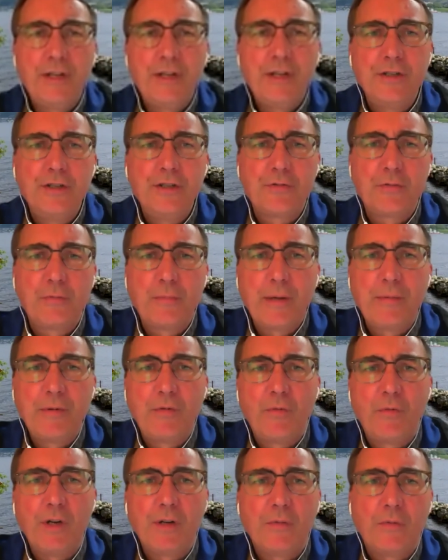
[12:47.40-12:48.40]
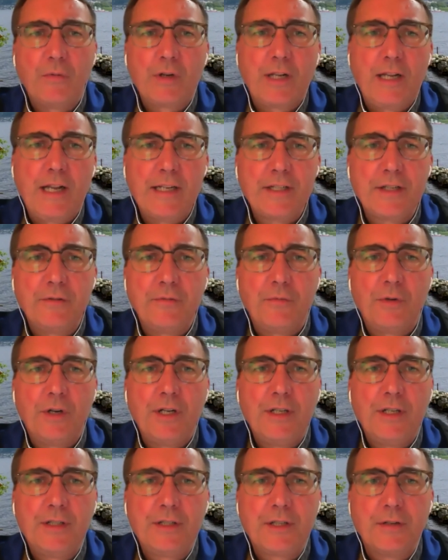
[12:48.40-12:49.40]
just remind me what class it
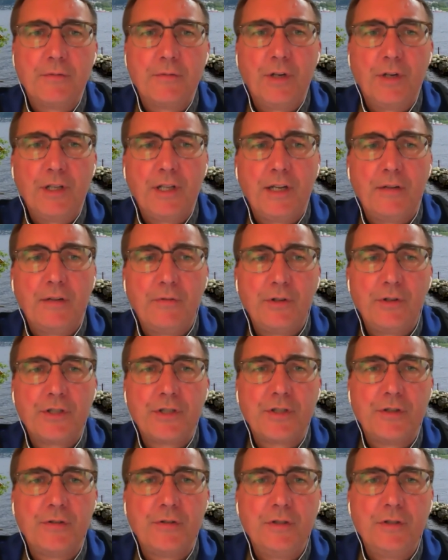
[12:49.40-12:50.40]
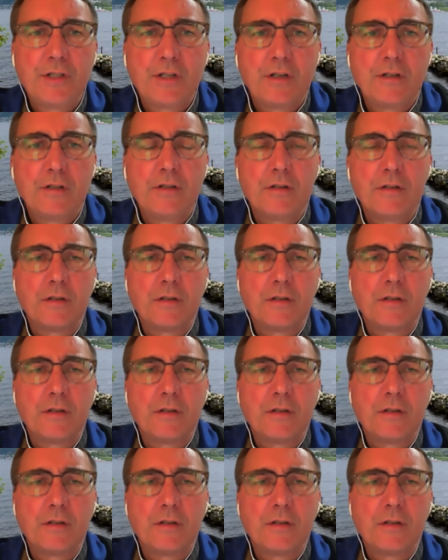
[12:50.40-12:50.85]
was and what level the students are?